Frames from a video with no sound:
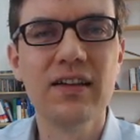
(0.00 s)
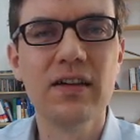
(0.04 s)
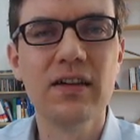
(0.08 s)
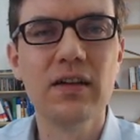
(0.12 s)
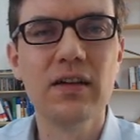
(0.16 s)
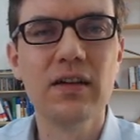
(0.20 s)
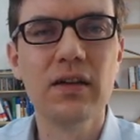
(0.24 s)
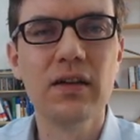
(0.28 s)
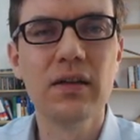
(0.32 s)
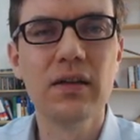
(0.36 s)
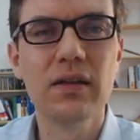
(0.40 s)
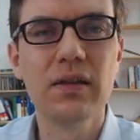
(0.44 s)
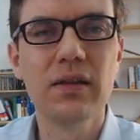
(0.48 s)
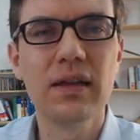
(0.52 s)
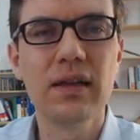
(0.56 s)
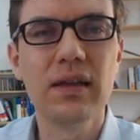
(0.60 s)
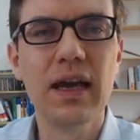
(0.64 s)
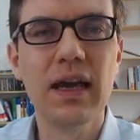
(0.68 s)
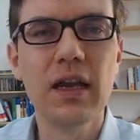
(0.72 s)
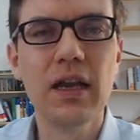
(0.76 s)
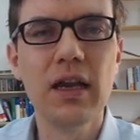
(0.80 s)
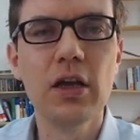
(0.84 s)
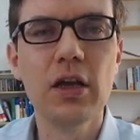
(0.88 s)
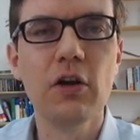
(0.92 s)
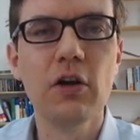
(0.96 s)

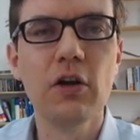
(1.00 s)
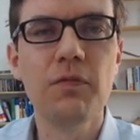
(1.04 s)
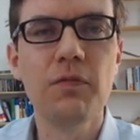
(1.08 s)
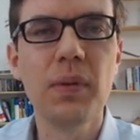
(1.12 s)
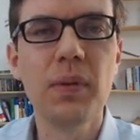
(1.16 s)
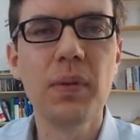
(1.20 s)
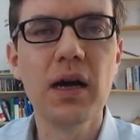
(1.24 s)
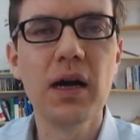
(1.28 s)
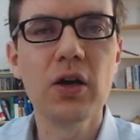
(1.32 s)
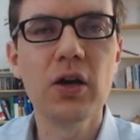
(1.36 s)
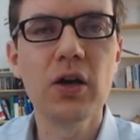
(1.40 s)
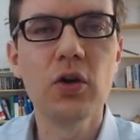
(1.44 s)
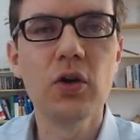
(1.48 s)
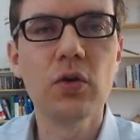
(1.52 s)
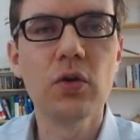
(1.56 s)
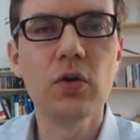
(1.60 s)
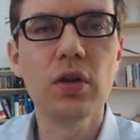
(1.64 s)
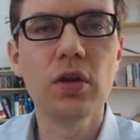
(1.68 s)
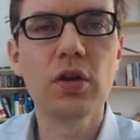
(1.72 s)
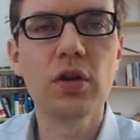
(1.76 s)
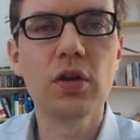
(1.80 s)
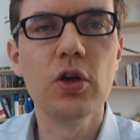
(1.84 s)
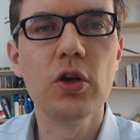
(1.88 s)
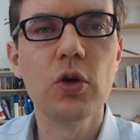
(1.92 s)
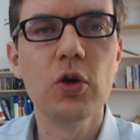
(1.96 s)
scanning of
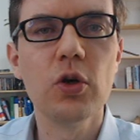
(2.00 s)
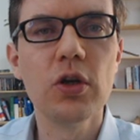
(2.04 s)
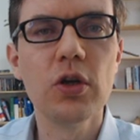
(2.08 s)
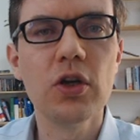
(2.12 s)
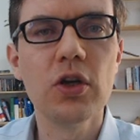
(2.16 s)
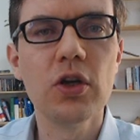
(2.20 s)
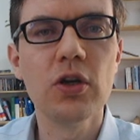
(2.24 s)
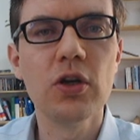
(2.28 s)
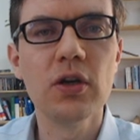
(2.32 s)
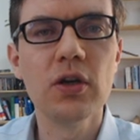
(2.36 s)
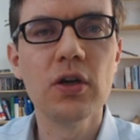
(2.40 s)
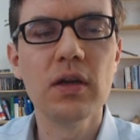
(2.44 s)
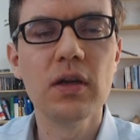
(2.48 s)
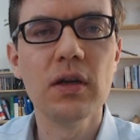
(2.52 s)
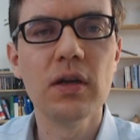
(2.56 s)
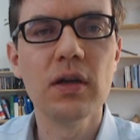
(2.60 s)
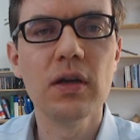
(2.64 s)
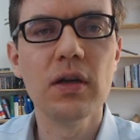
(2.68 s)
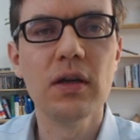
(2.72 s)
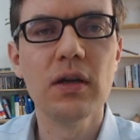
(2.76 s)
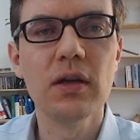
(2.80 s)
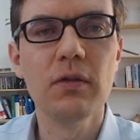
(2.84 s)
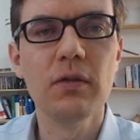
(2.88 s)
barcodes going on